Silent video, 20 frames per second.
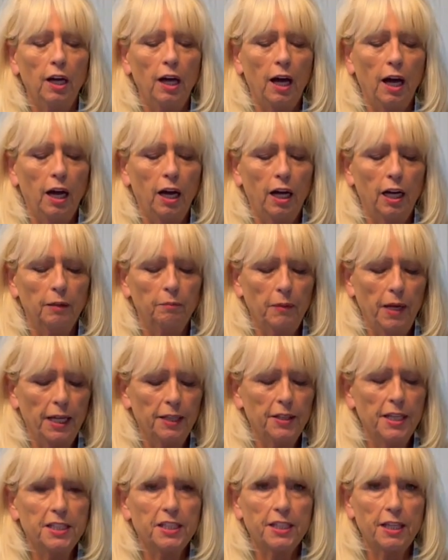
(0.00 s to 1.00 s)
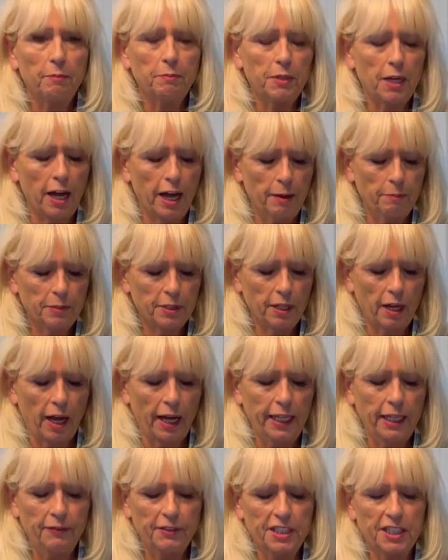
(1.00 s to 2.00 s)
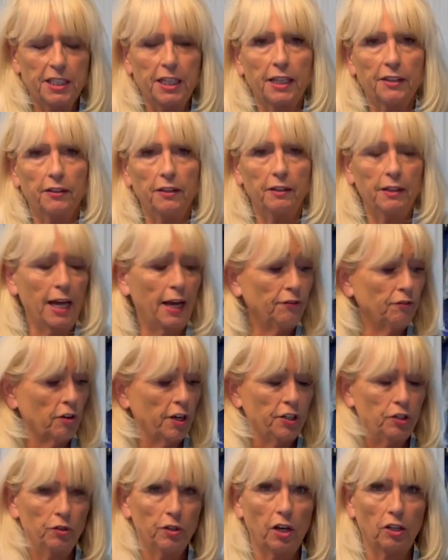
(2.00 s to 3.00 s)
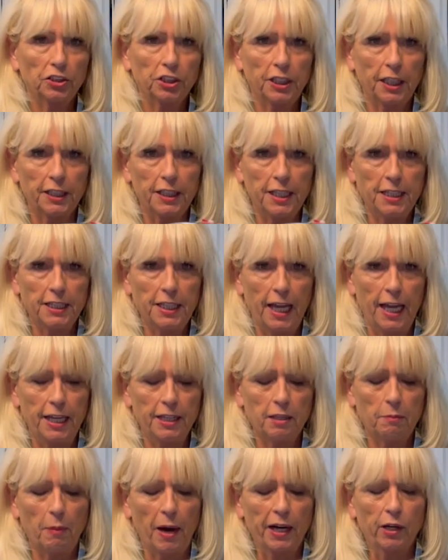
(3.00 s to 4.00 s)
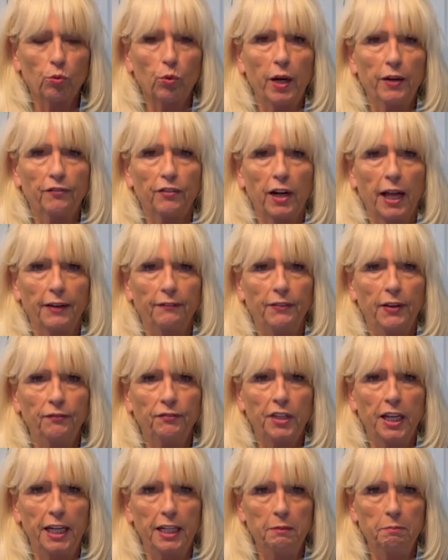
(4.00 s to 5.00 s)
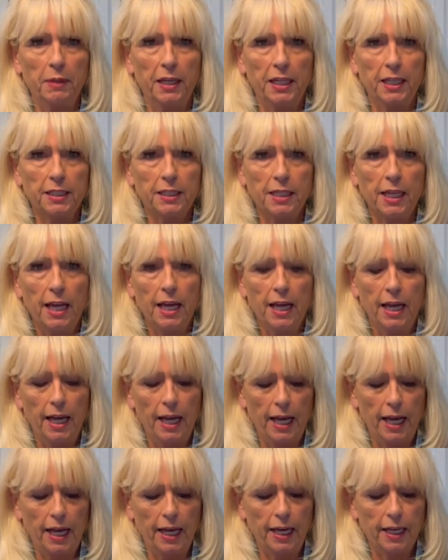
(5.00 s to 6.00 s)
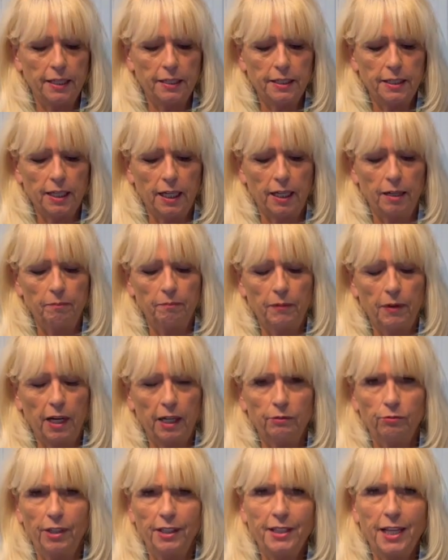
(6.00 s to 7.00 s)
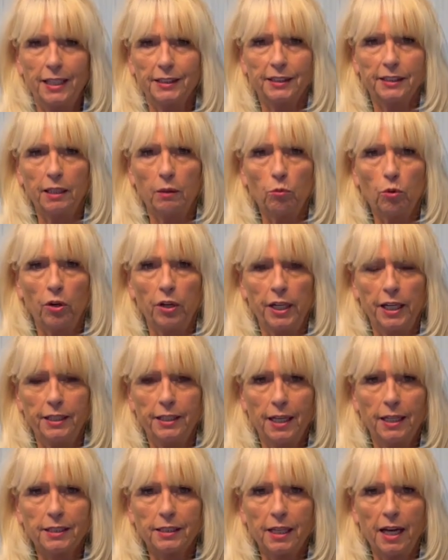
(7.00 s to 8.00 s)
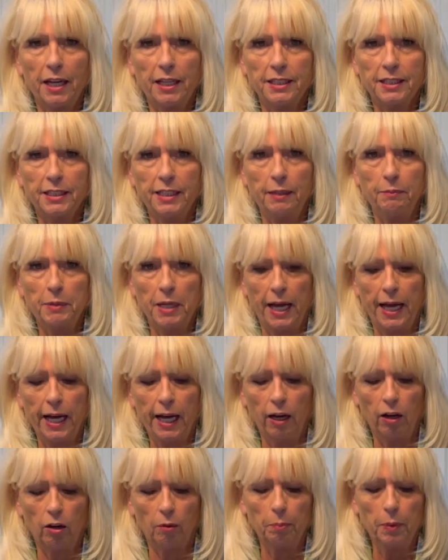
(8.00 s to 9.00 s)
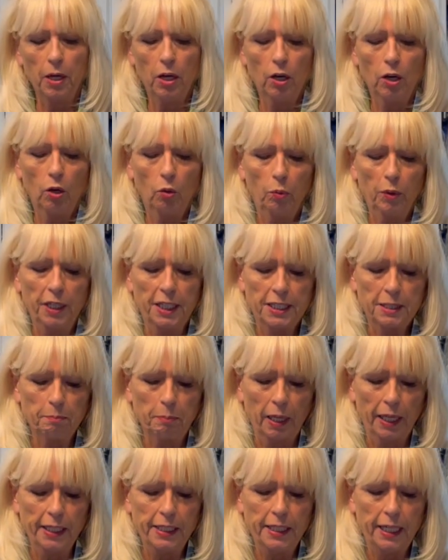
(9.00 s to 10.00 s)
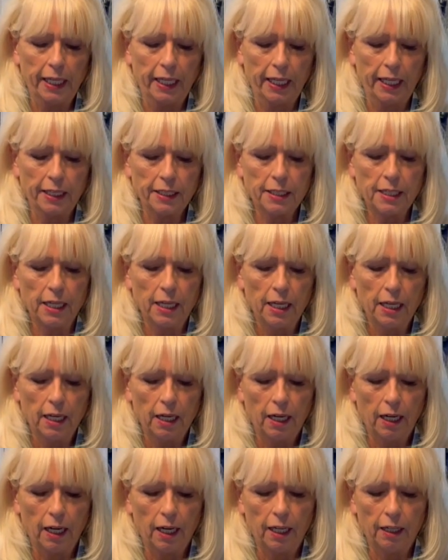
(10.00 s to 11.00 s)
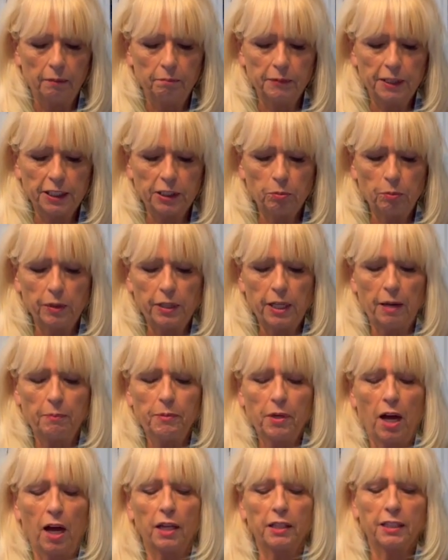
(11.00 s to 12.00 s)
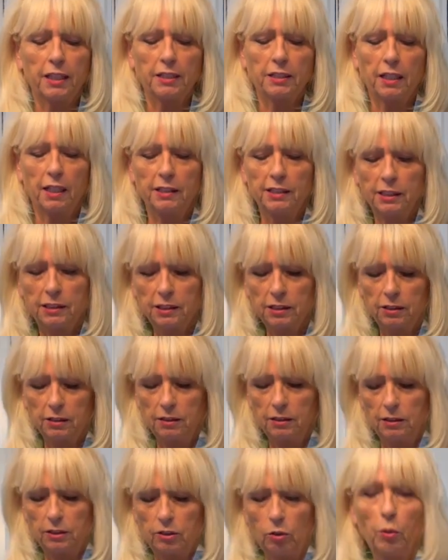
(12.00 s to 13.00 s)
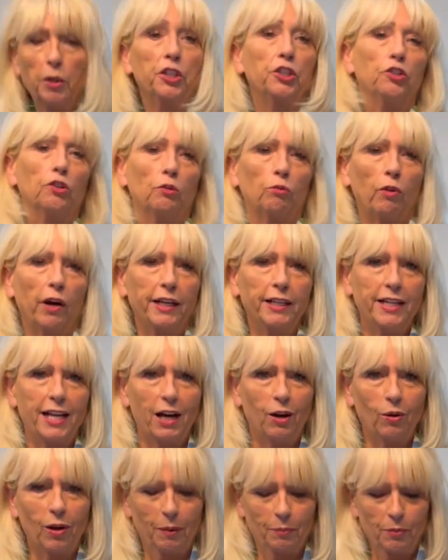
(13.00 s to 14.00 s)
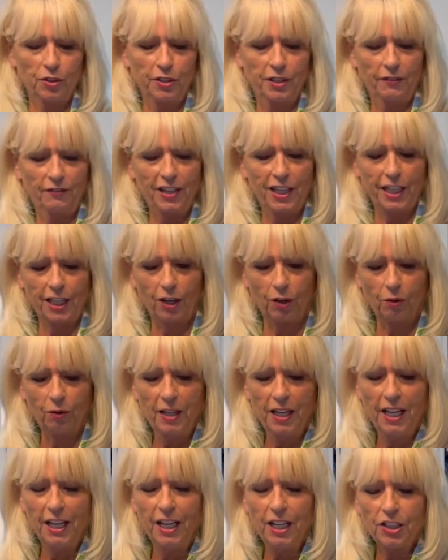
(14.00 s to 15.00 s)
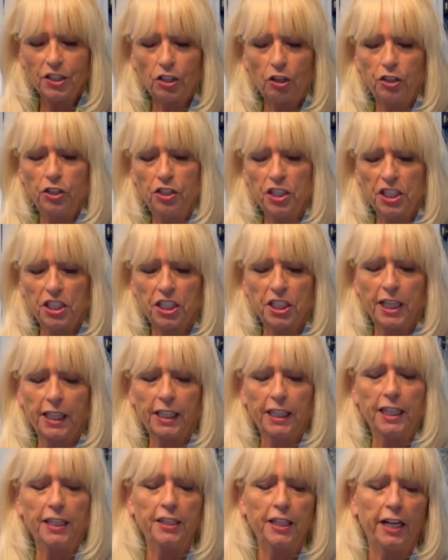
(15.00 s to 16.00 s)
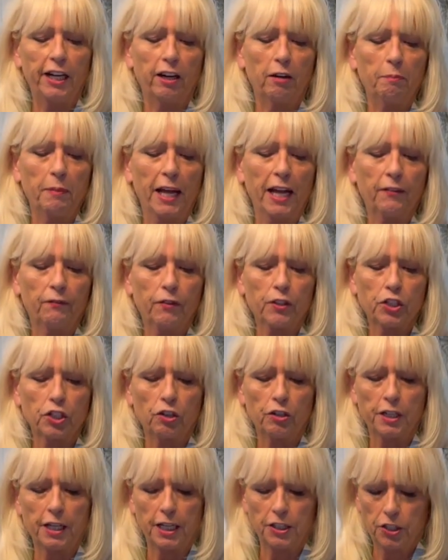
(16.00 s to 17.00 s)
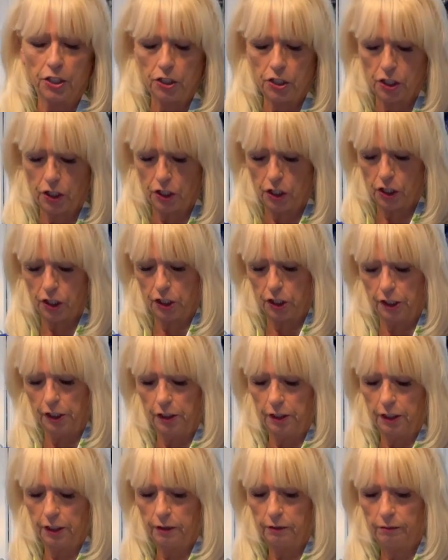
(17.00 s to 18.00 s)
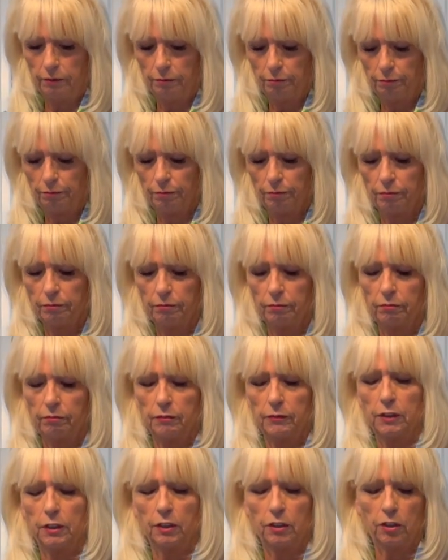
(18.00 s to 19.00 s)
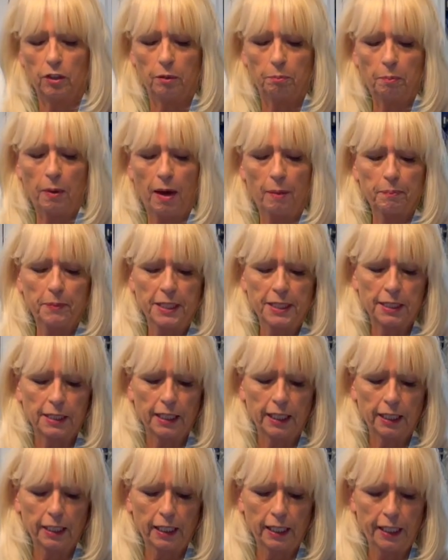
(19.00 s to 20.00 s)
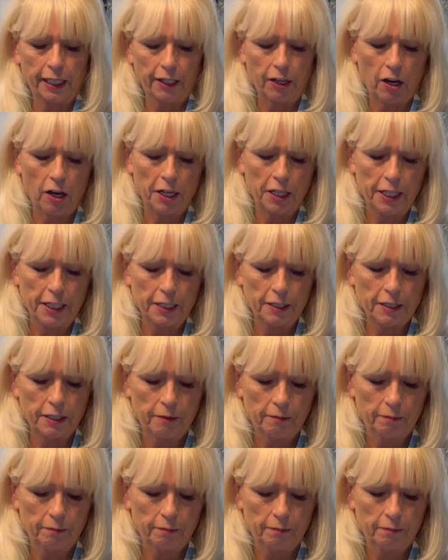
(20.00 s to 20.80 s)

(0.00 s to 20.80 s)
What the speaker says: And then sometimes I even stick, after I do it, I'll stick this in the microwave for like 15 minutes. And I read that somewhere, and it does kind of seem to help when it's blending it. This one I'm not, because I just don't want to do it right now when I'm the video. So you just stick it in there, make for sure it doesn't turn. I'm going to pop this little lid on it.